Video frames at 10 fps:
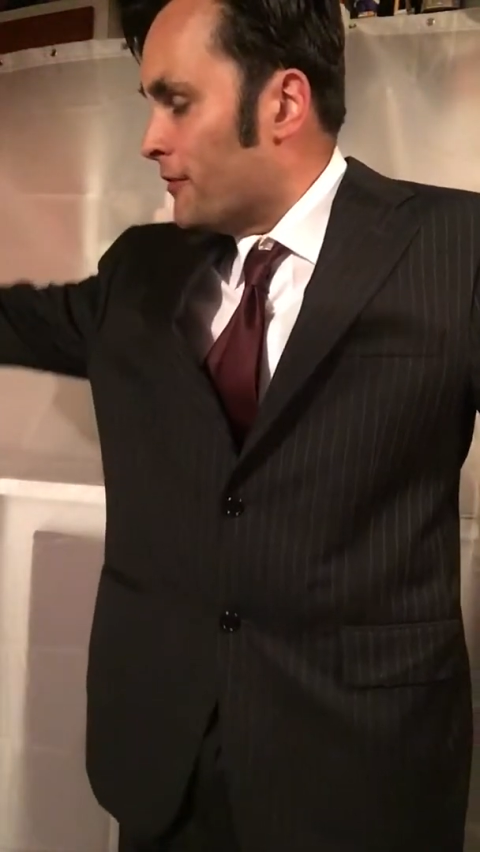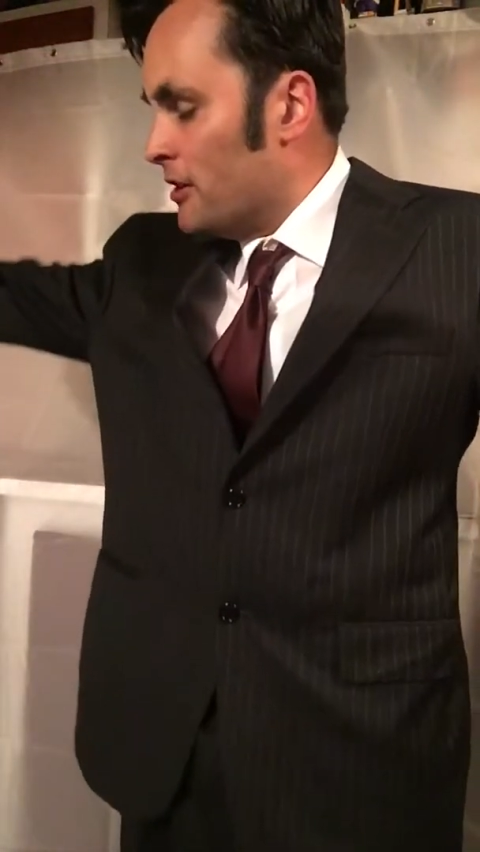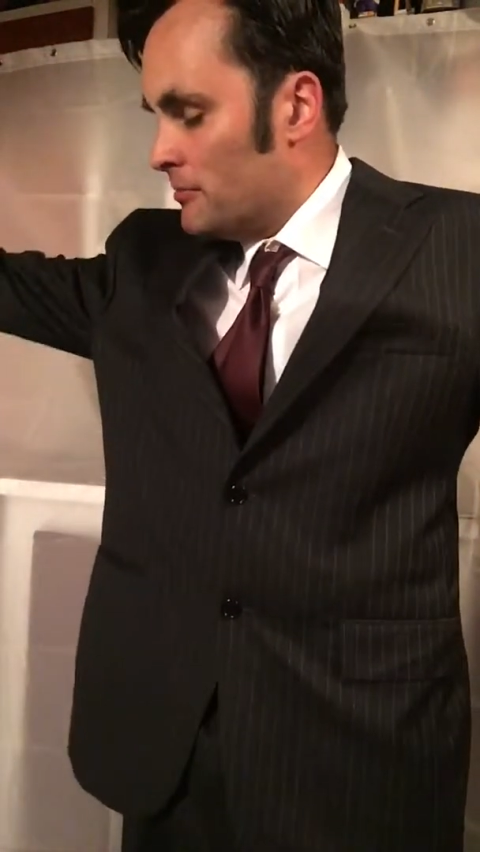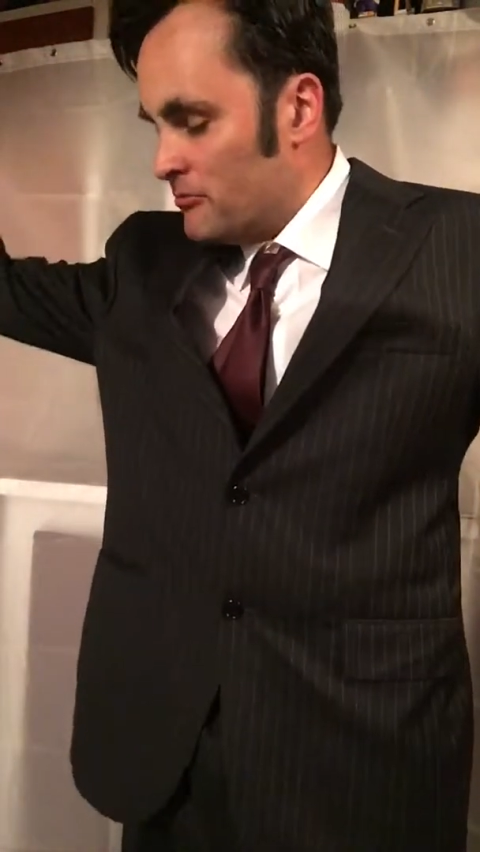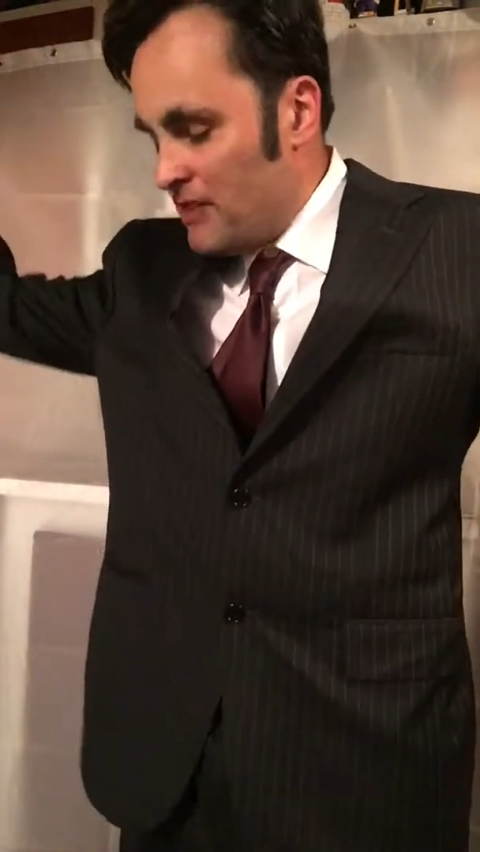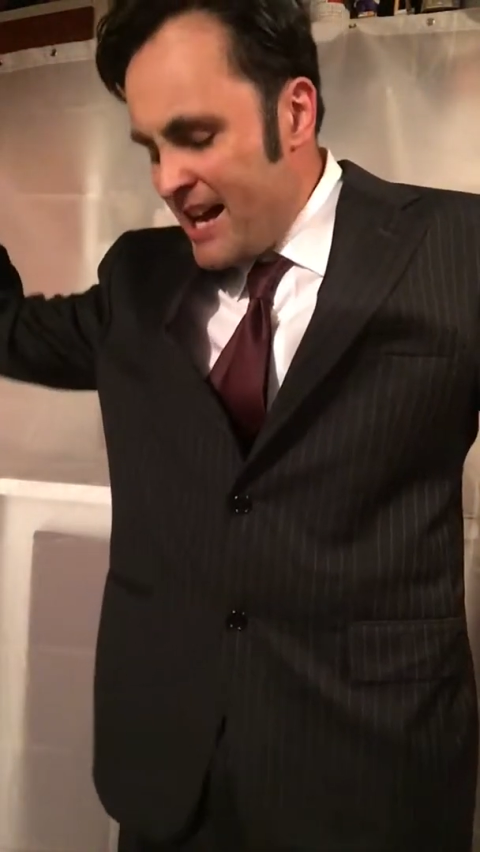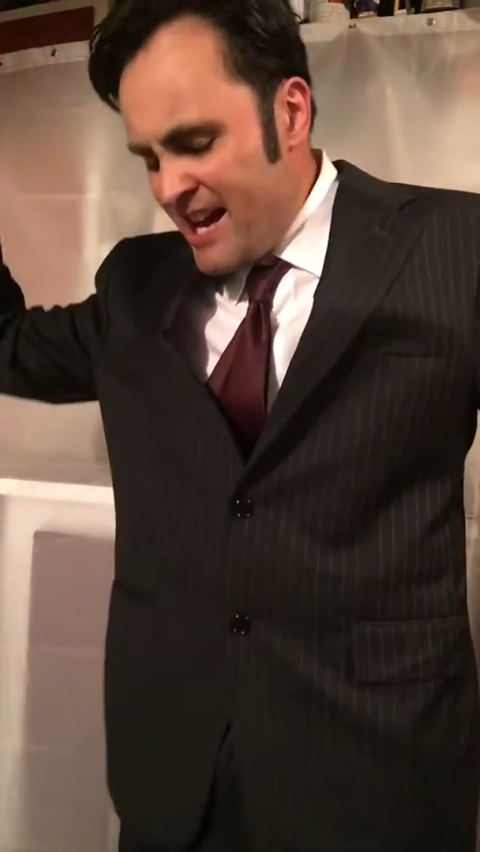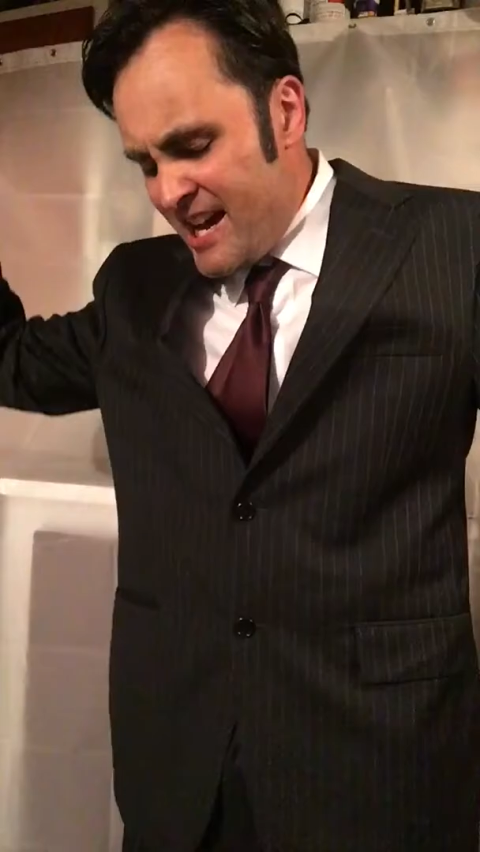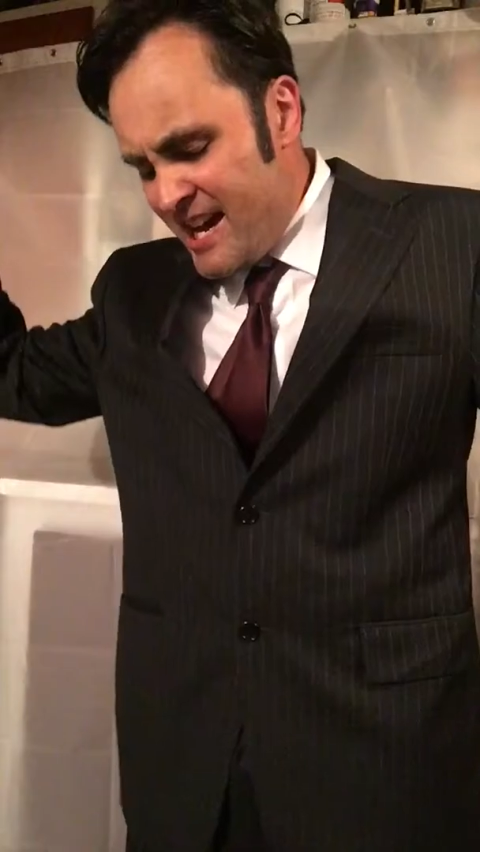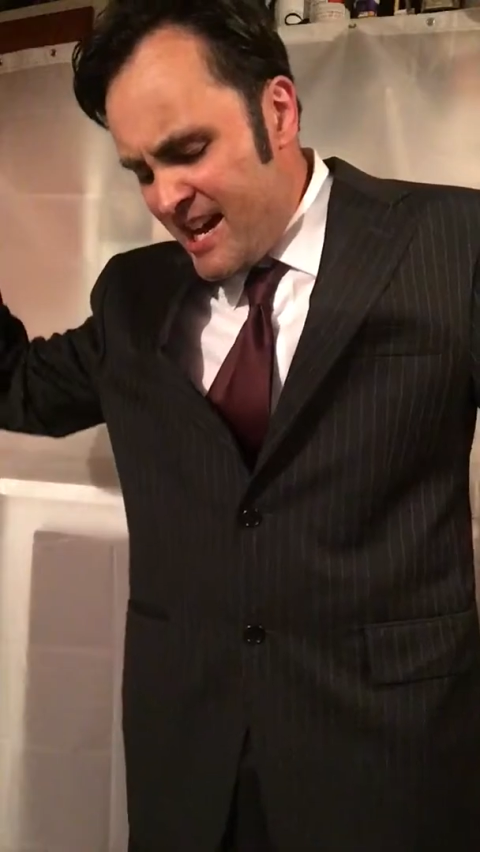from
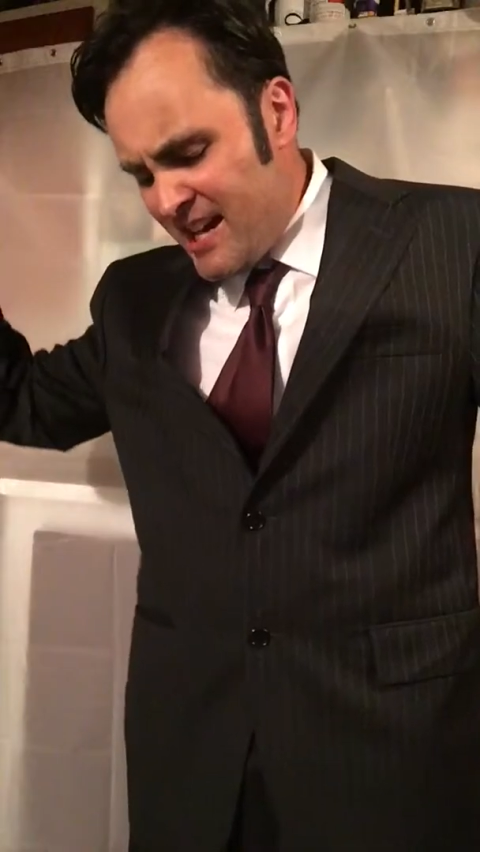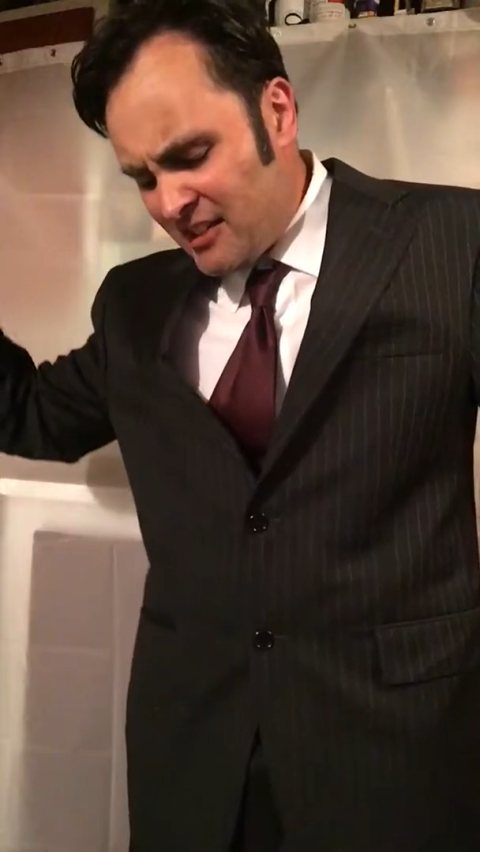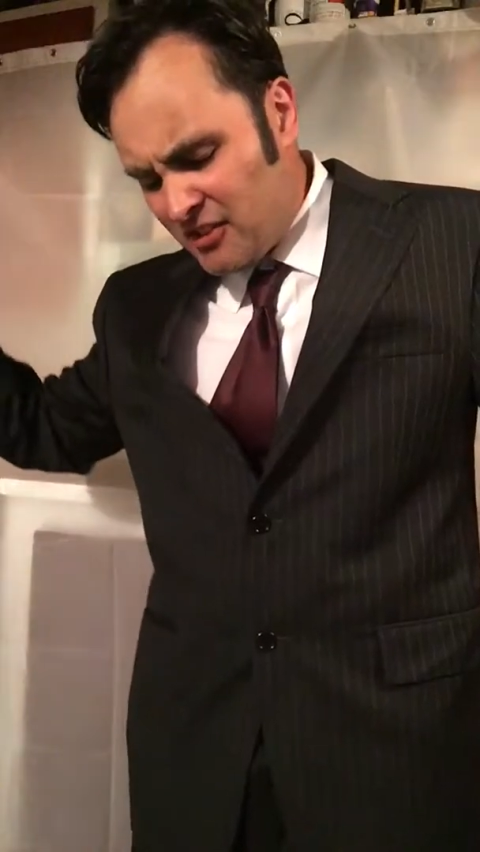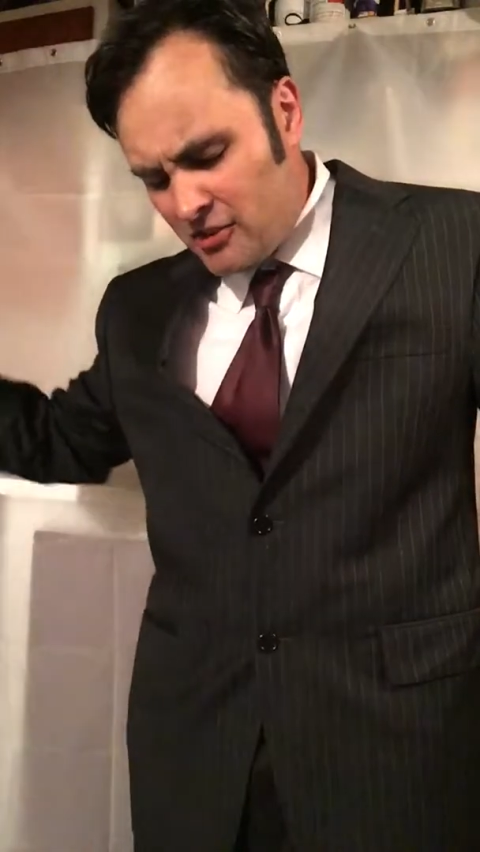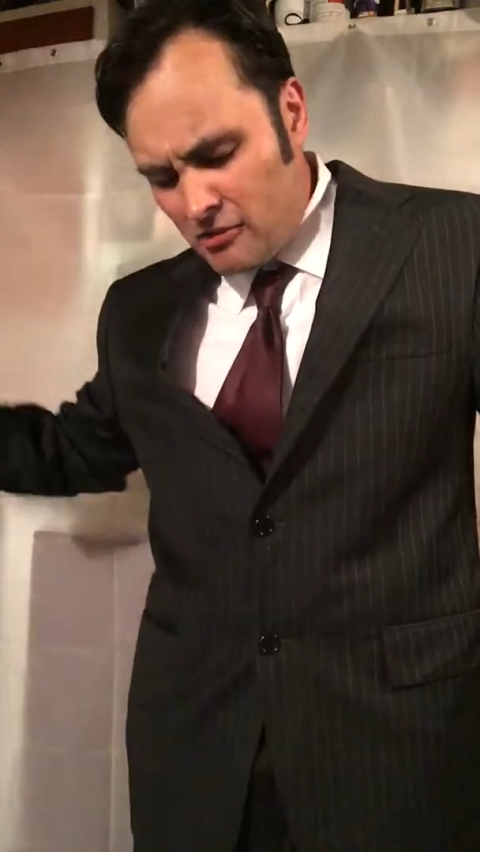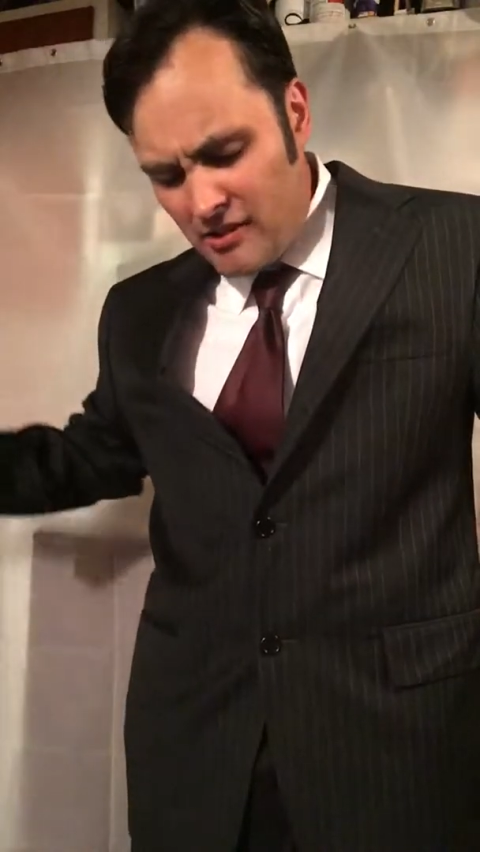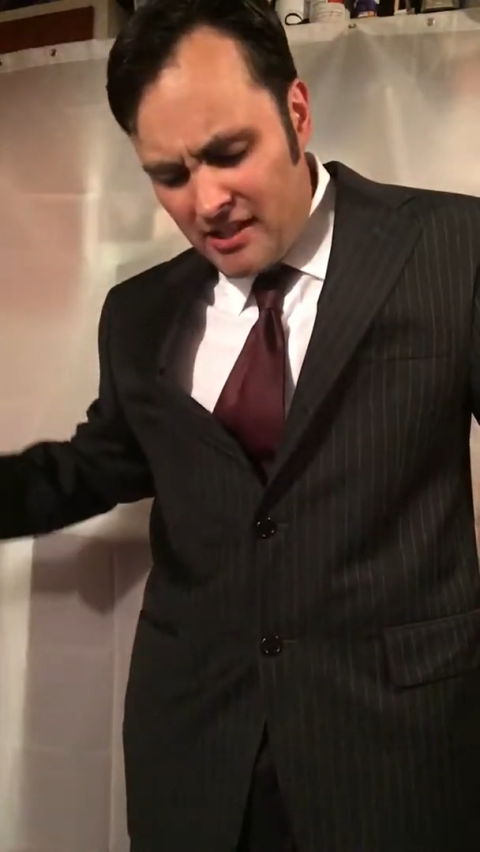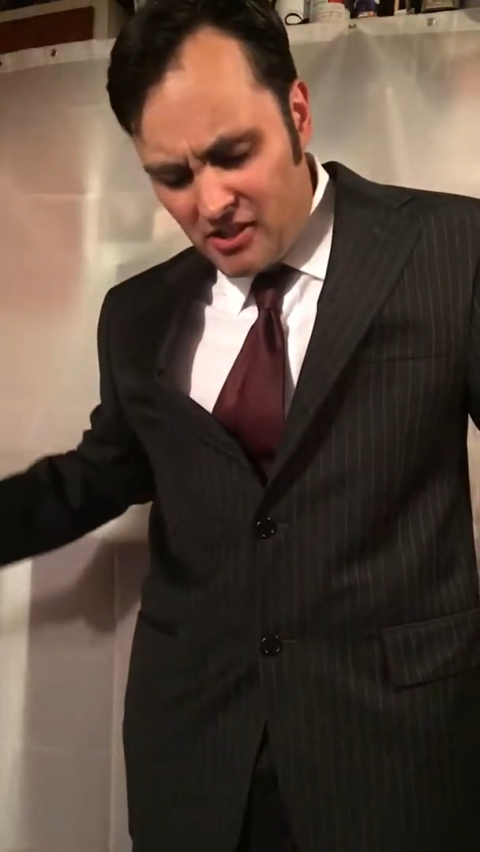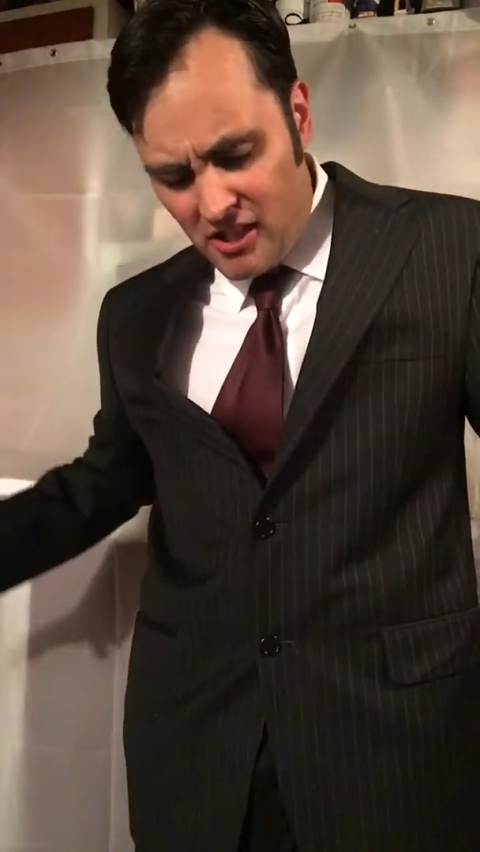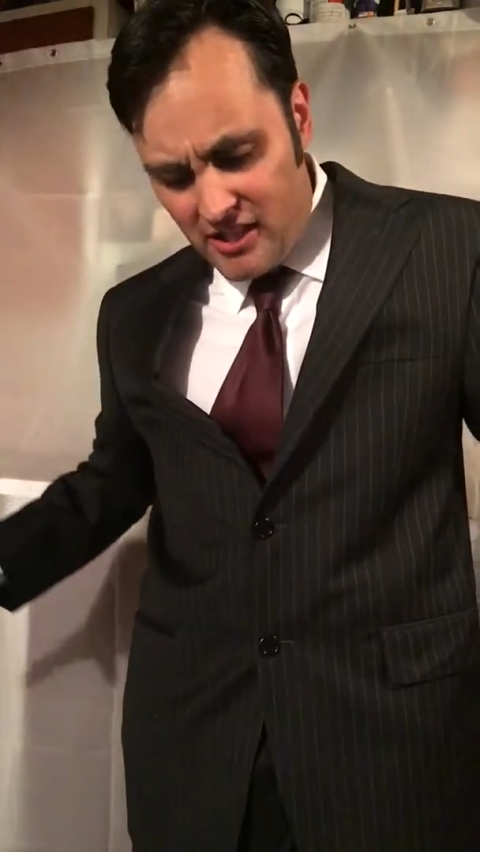rags to
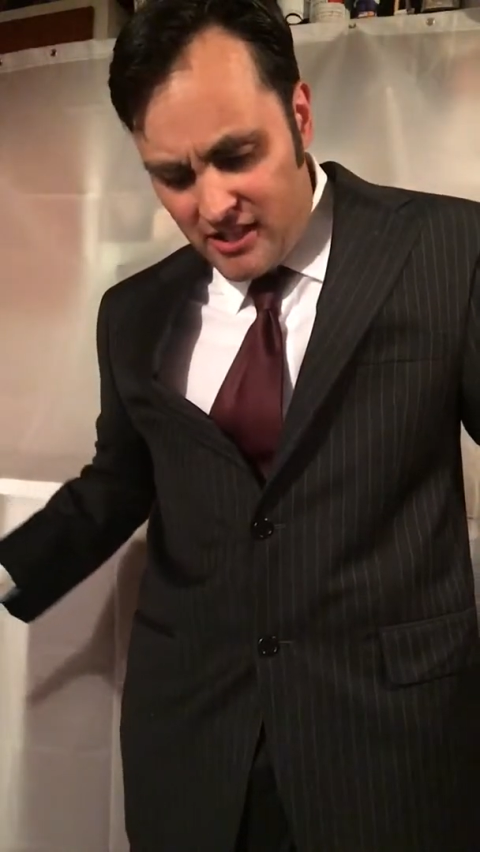riches